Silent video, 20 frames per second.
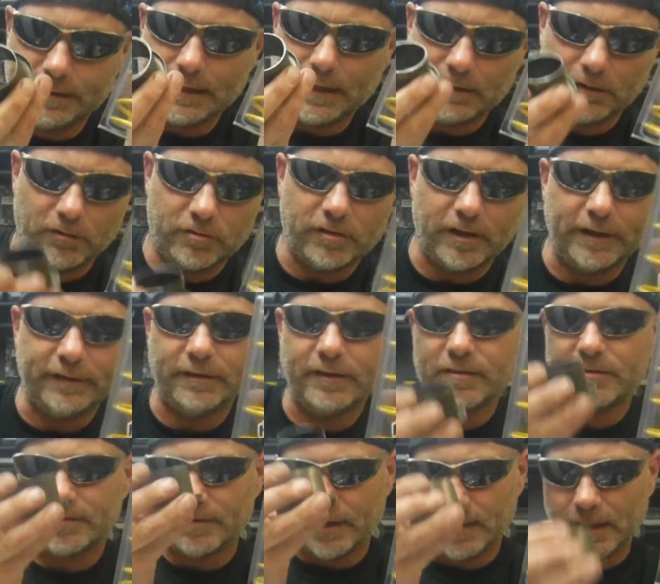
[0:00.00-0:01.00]
that looks like
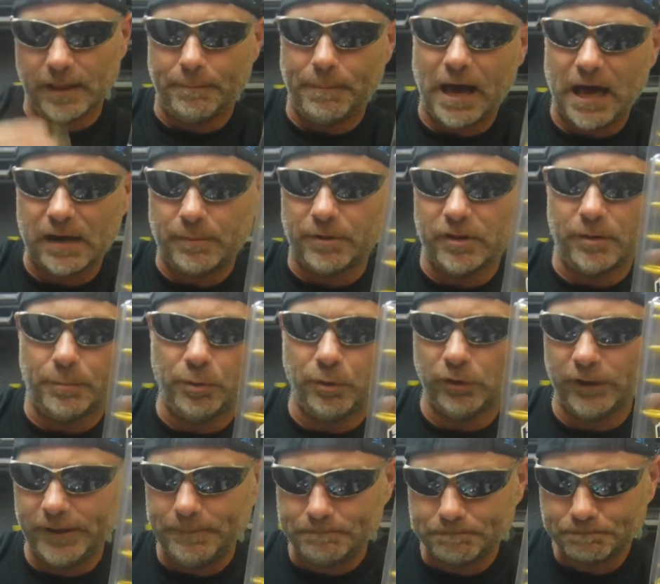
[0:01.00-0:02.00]
this in the bottom of the
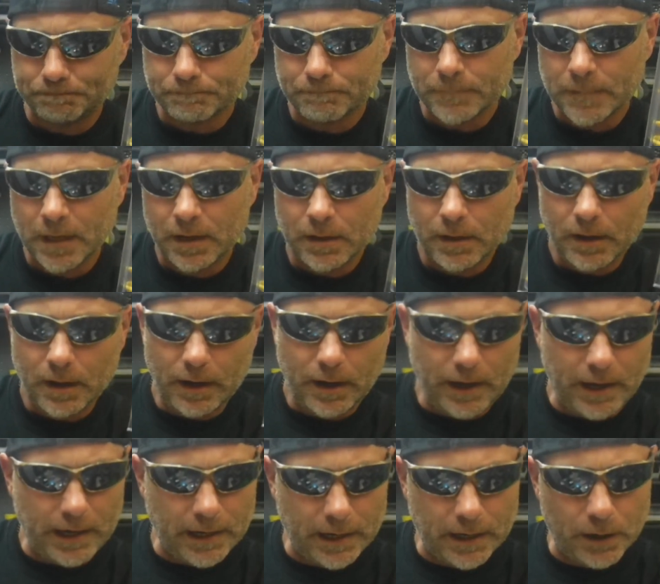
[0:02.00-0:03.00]
pulley.
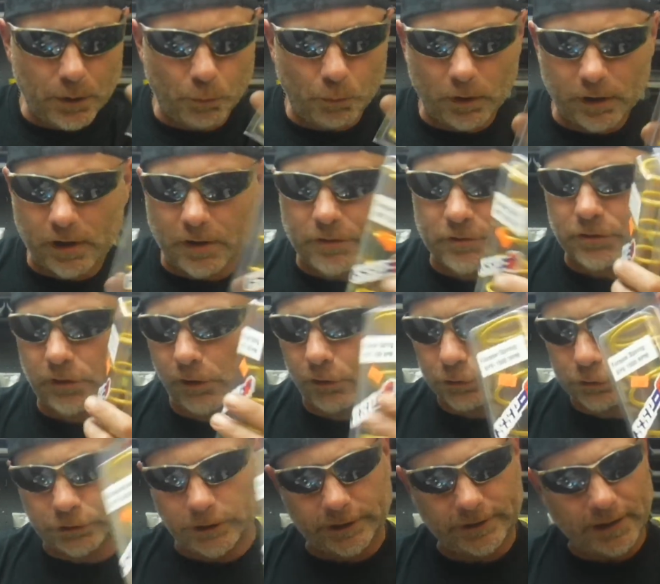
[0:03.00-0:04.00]
And one other little
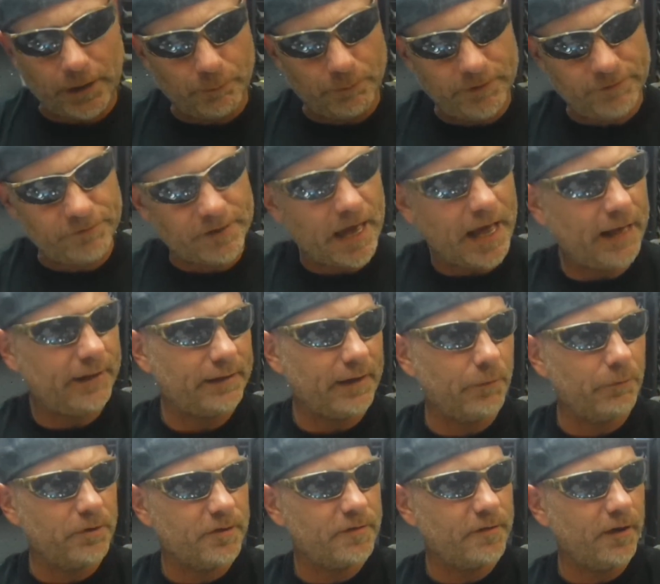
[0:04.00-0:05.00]
trick that we've got
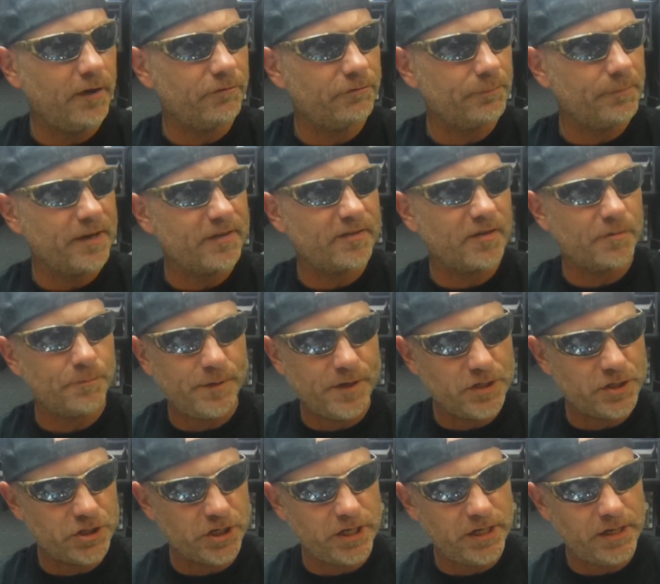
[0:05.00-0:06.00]
that we sell from
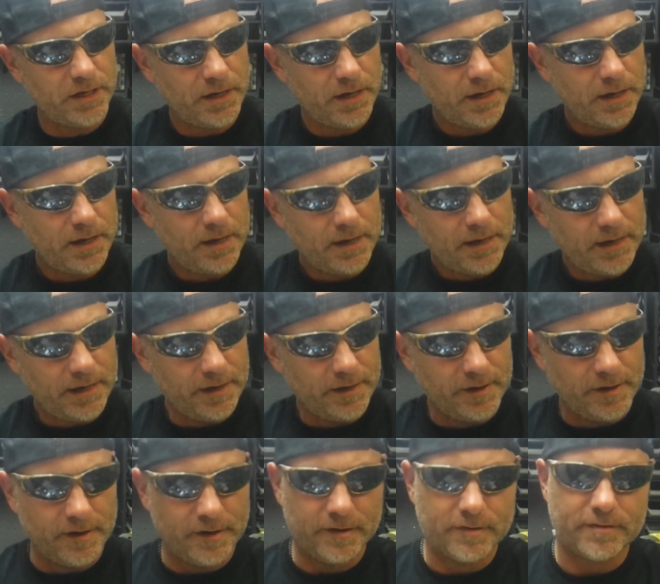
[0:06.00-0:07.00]
SSP-G
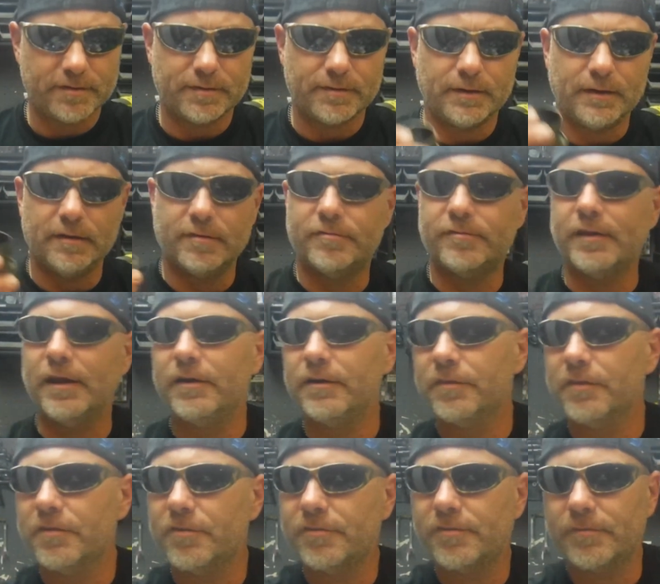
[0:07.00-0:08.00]
is, instead
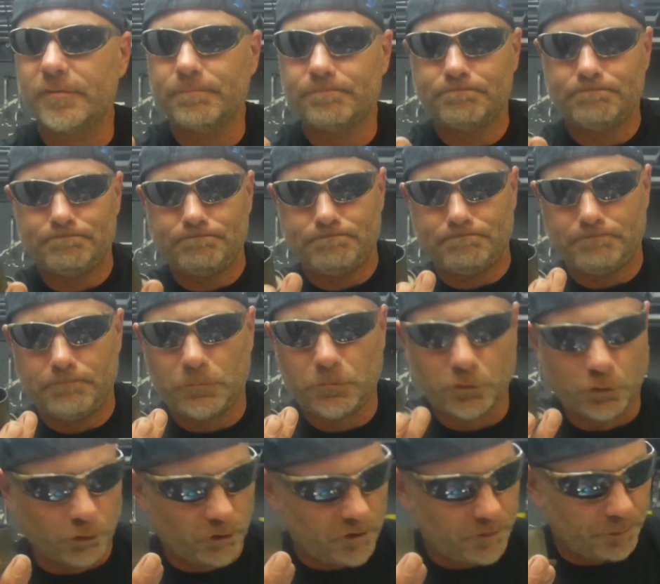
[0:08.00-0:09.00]
of this
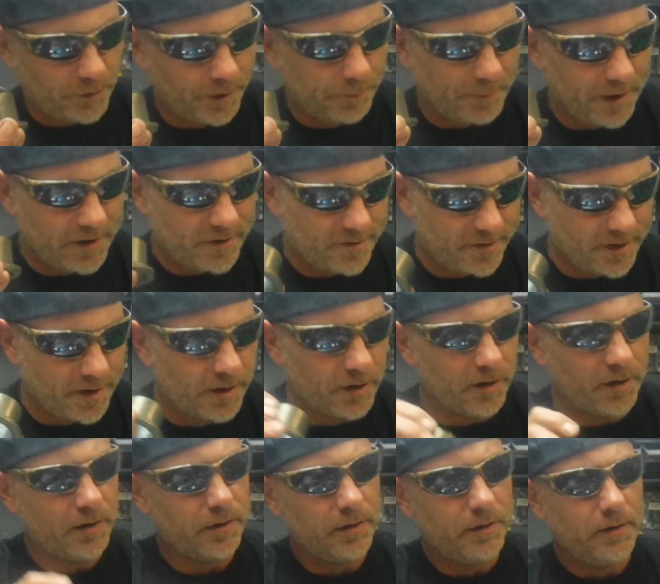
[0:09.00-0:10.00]
torque spring base
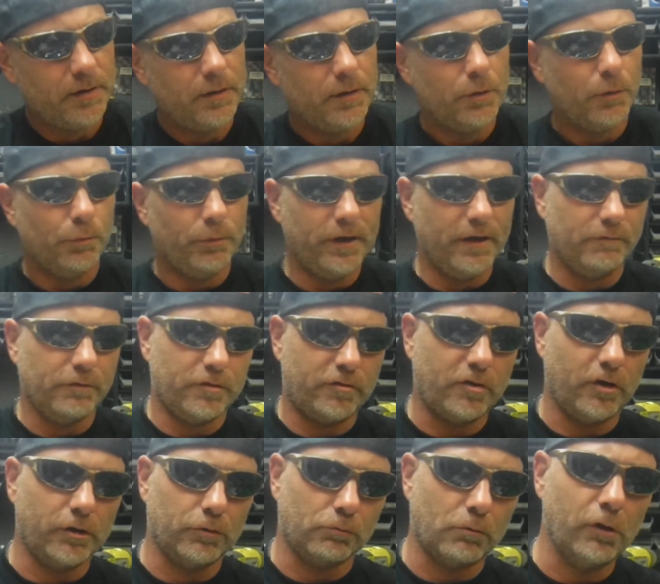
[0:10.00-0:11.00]
here, we have what's
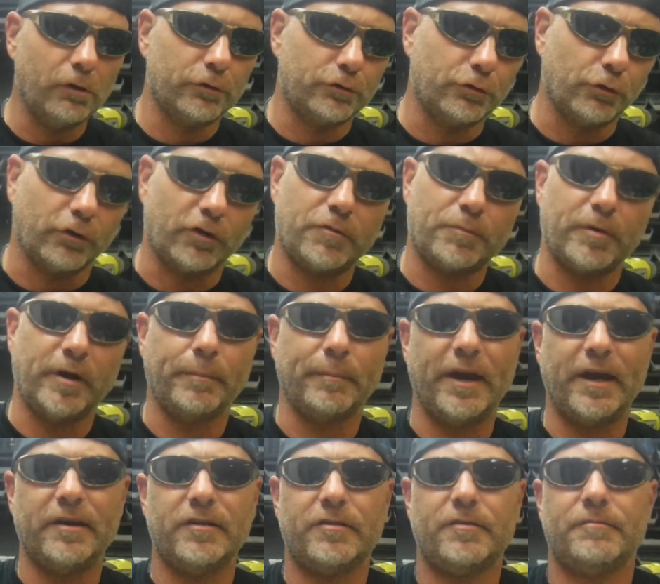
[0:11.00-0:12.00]
called a roller torque spring
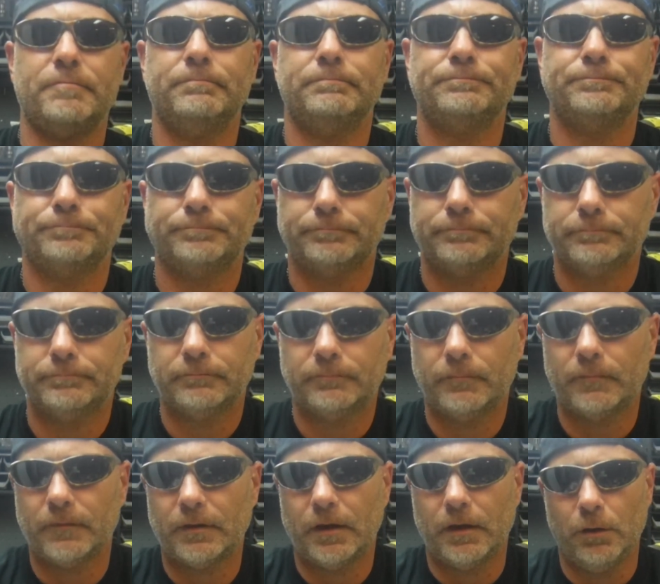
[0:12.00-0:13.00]
base.
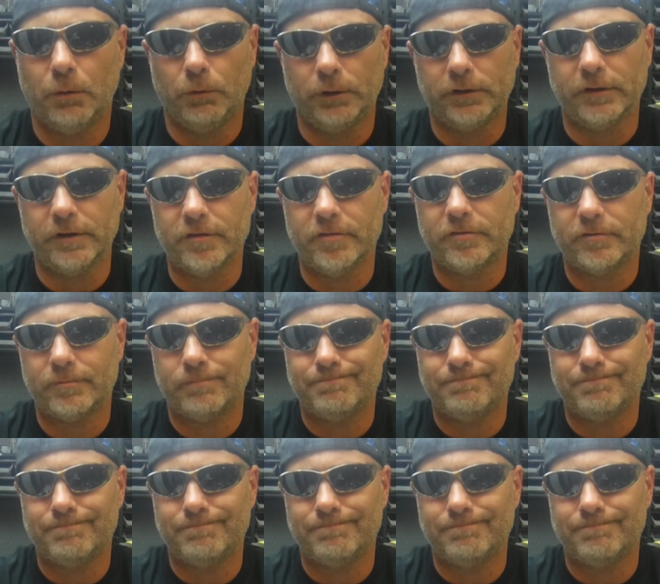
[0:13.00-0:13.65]
And what this